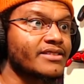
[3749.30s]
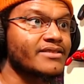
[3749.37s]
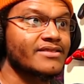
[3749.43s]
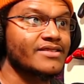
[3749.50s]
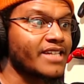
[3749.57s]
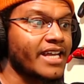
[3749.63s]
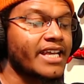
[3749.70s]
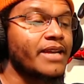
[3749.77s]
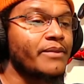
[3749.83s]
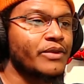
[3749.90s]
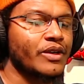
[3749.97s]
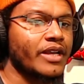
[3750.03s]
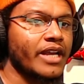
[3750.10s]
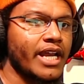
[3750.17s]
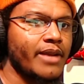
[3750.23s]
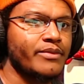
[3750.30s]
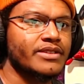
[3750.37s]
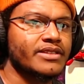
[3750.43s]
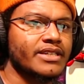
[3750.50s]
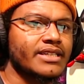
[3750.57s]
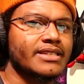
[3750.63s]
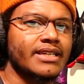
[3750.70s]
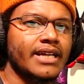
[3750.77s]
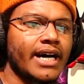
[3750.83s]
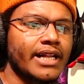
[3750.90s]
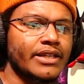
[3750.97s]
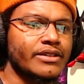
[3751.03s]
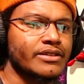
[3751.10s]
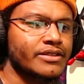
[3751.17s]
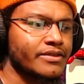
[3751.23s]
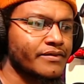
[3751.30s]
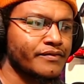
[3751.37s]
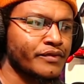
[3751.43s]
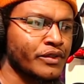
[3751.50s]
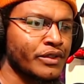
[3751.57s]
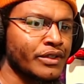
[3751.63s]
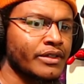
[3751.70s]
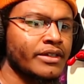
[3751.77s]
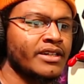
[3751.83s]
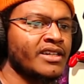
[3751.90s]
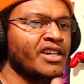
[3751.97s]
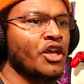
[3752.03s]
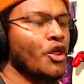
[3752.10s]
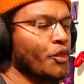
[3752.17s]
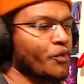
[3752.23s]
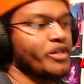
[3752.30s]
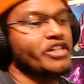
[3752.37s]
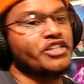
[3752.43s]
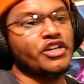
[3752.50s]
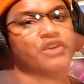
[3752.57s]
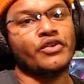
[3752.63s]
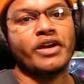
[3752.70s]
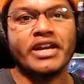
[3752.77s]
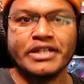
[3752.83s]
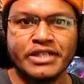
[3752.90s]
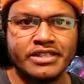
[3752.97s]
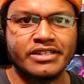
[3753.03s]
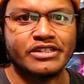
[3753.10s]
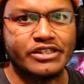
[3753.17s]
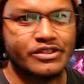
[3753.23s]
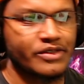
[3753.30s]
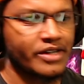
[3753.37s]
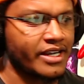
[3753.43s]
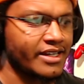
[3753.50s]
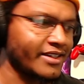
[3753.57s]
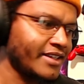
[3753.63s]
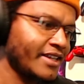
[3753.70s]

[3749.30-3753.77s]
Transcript: they keep their games $60 for 3 generations straight.